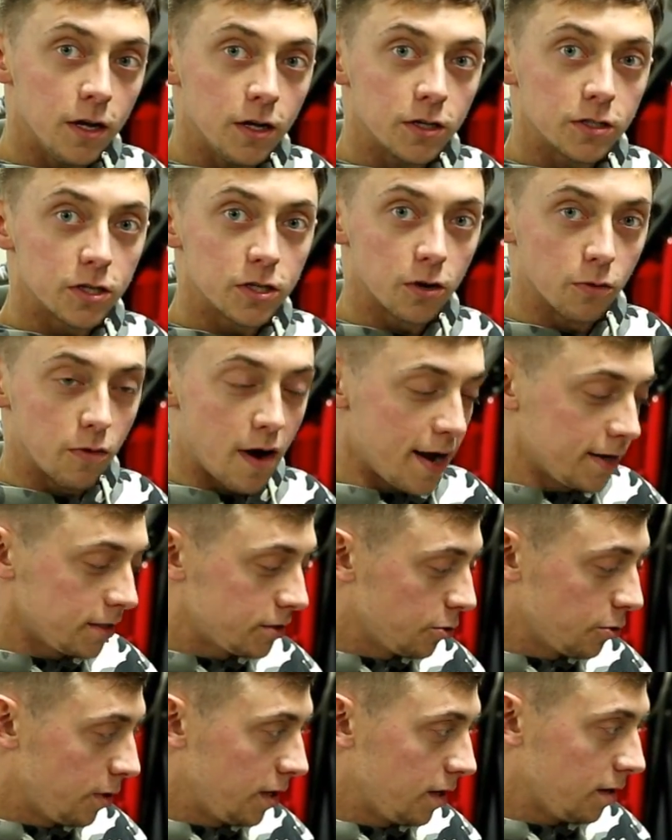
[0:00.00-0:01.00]
So Ryan's
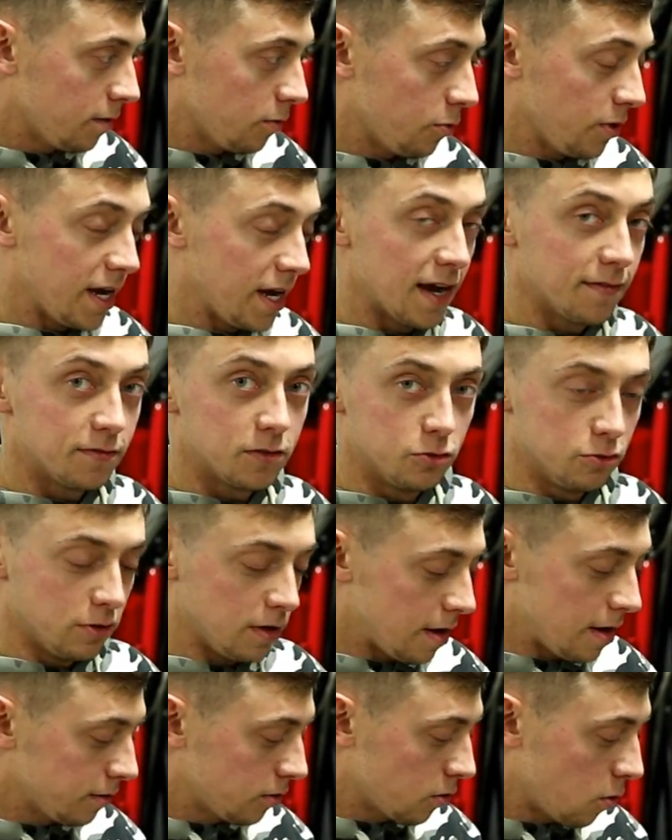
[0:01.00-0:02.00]
doing it. We have to
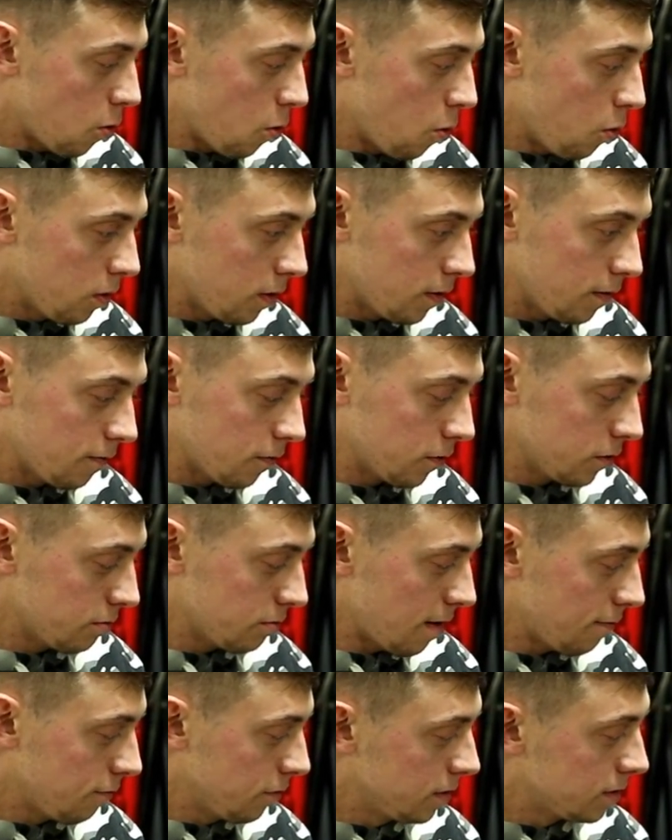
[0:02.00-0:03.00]
drill out the hole for his
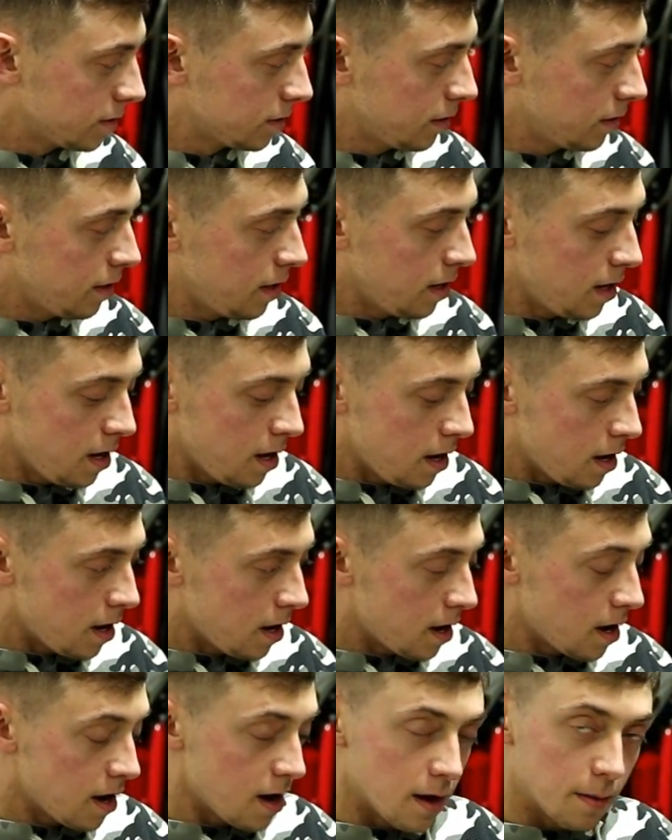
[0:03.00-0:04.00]
reference.
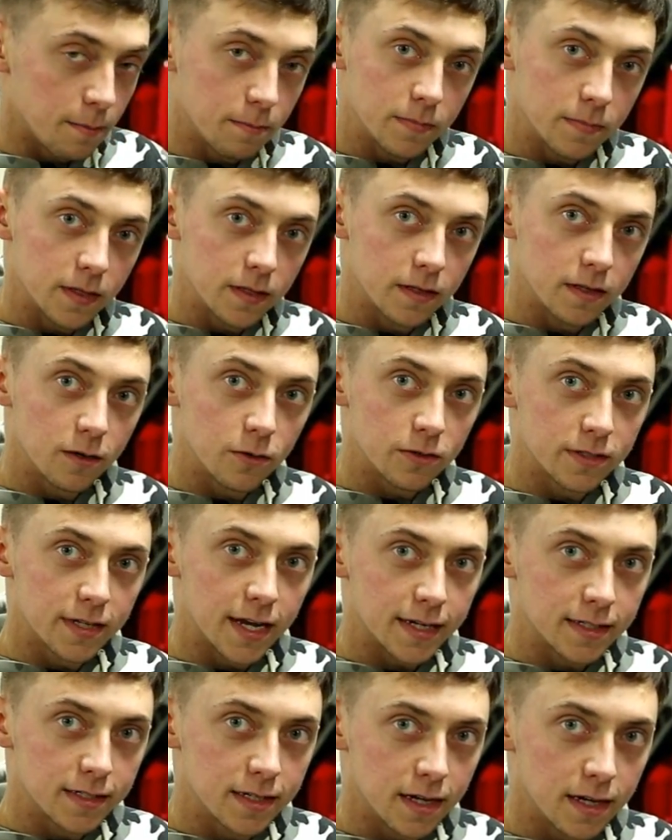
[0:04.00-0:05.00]
Little
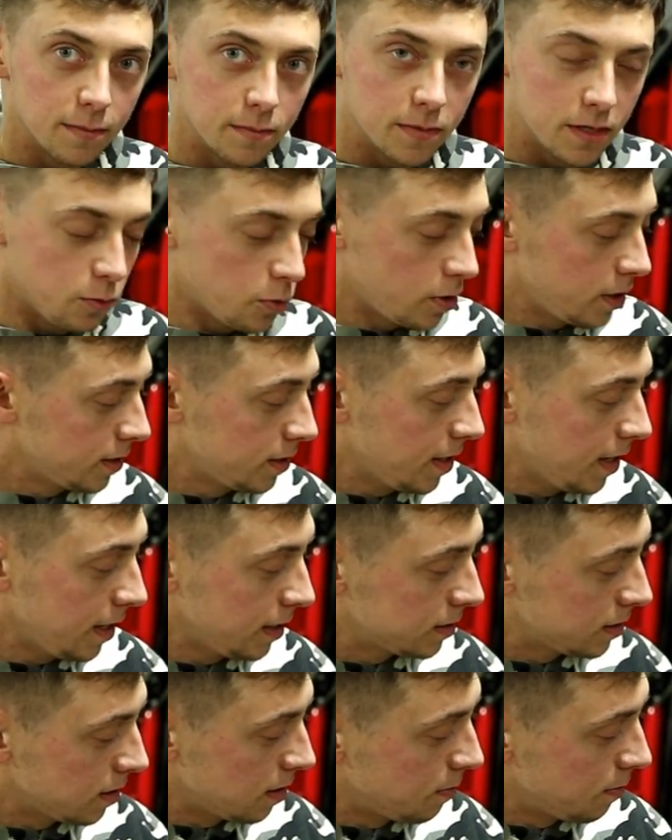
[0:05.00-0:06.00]
tech tip, you want to
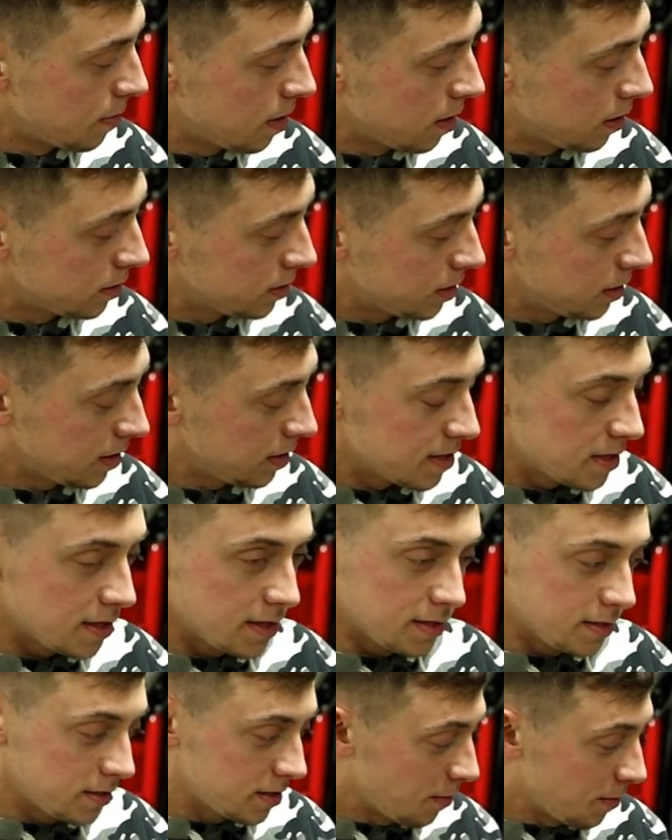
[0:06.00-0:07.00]
take some
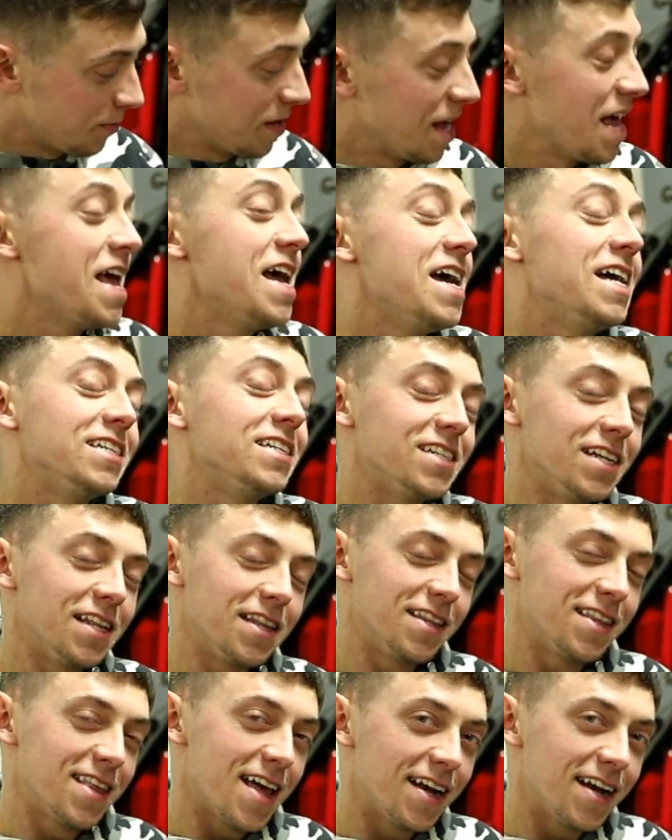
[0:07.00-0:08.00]

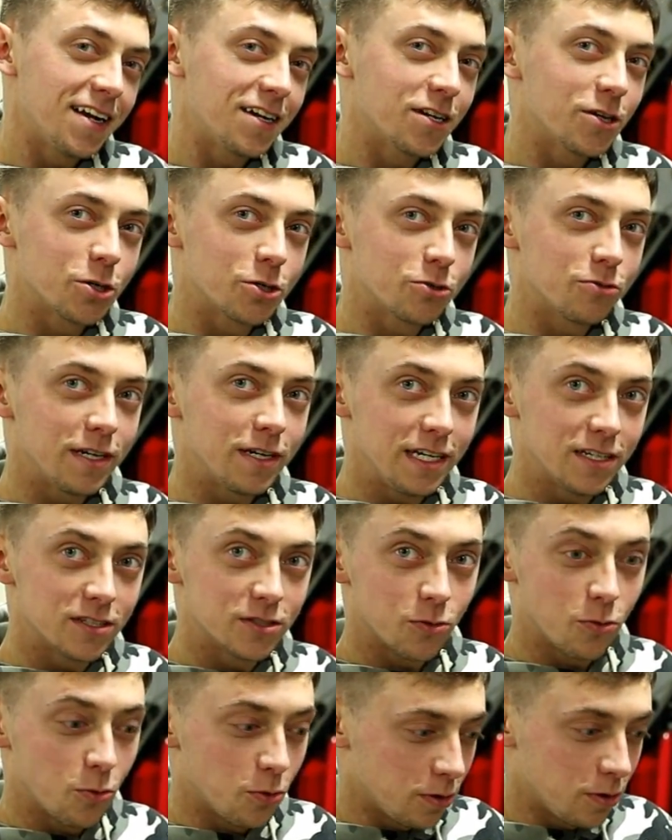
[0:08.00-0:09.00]
synthetic grease
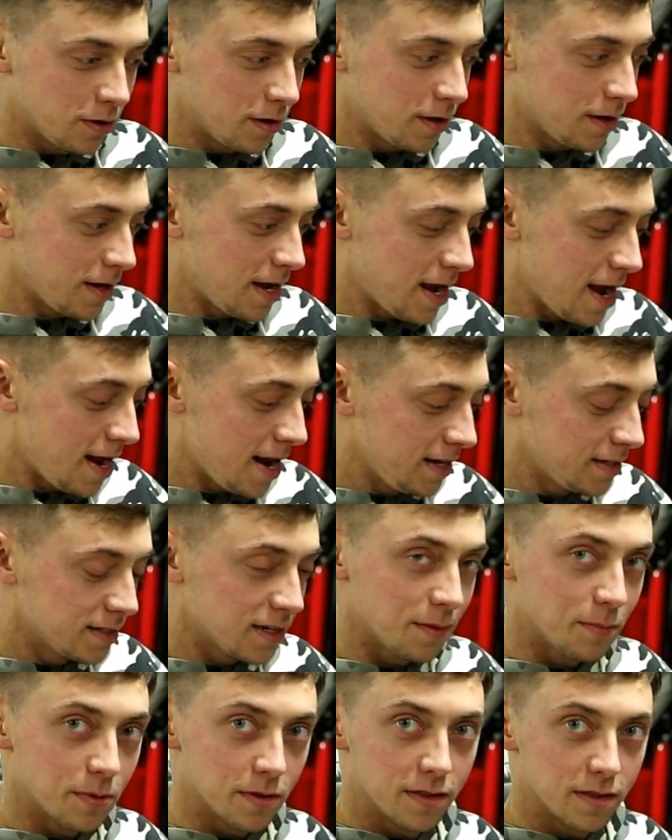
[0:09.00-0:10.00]
or any
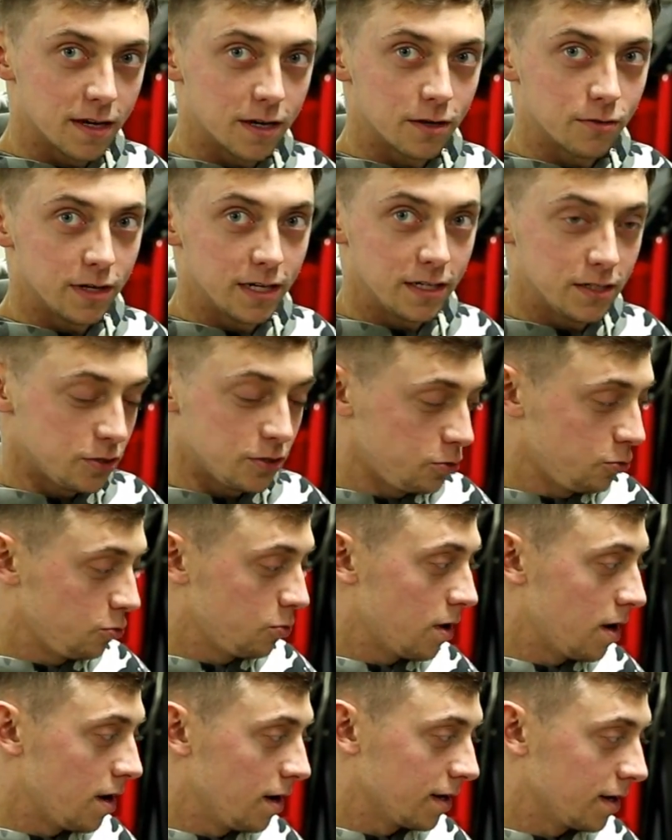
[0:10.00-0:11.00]
type of thick grease
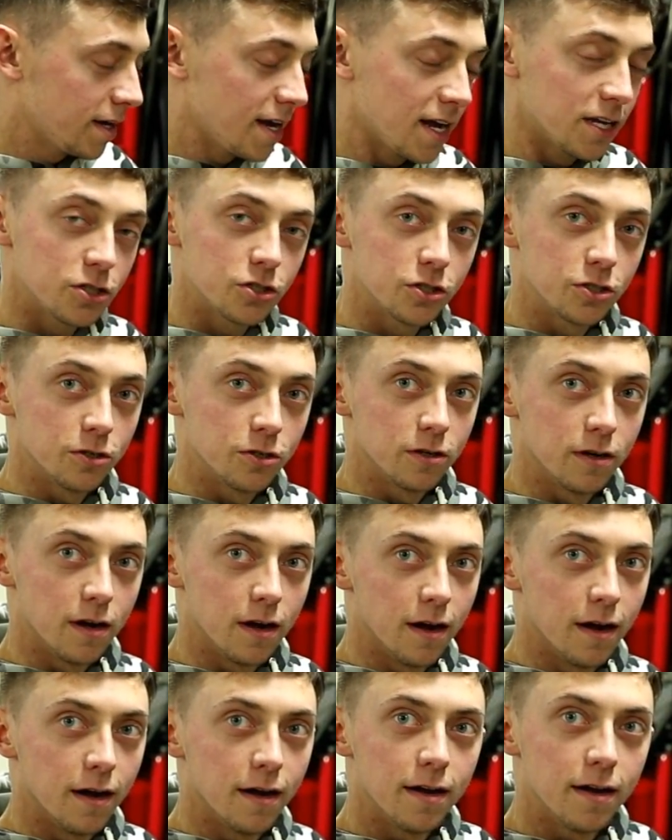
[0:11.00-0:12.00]
to catch
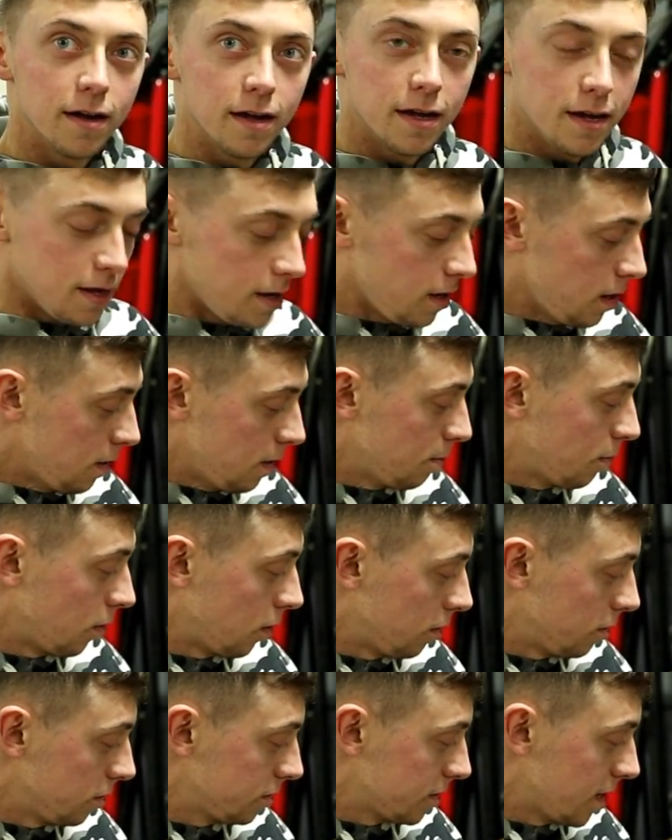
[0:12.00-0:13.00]
your
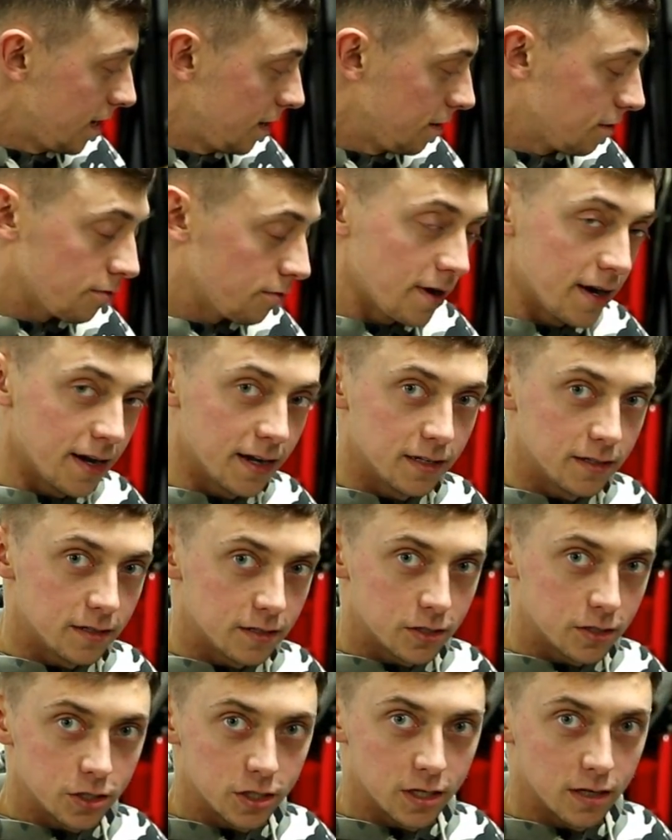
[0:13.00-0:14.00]
burrs, any
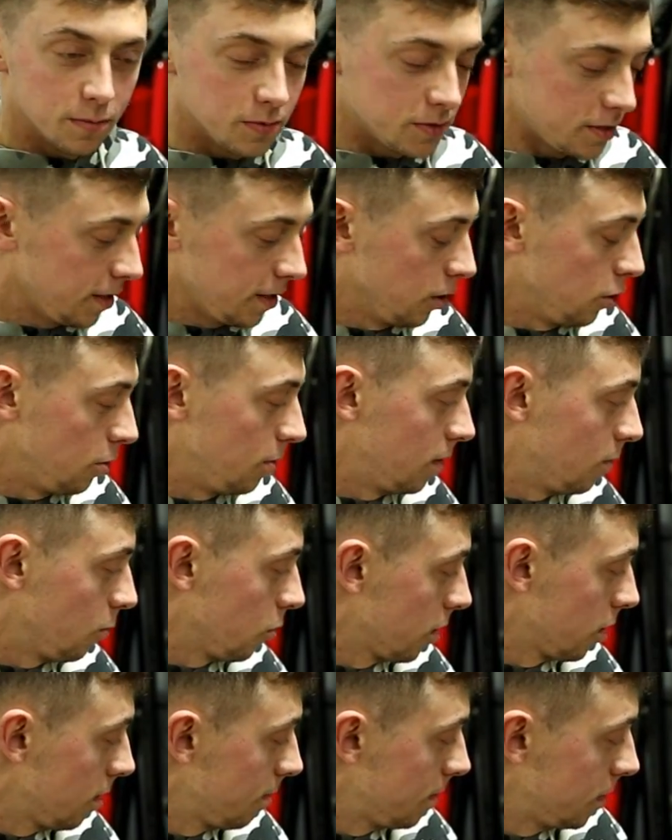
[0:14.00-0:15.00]
threads, chips, the aluminum
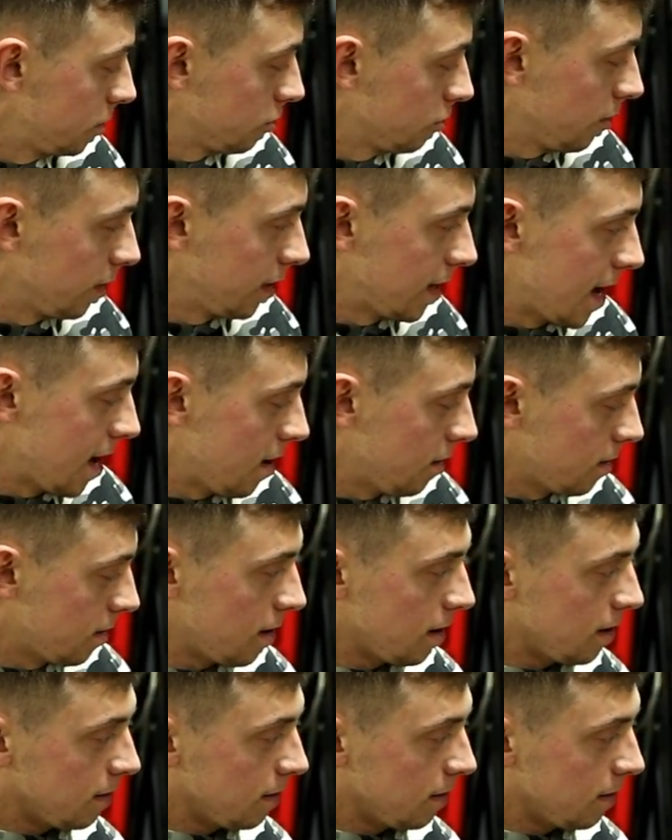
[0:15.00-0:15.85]
we're going to be drilling out.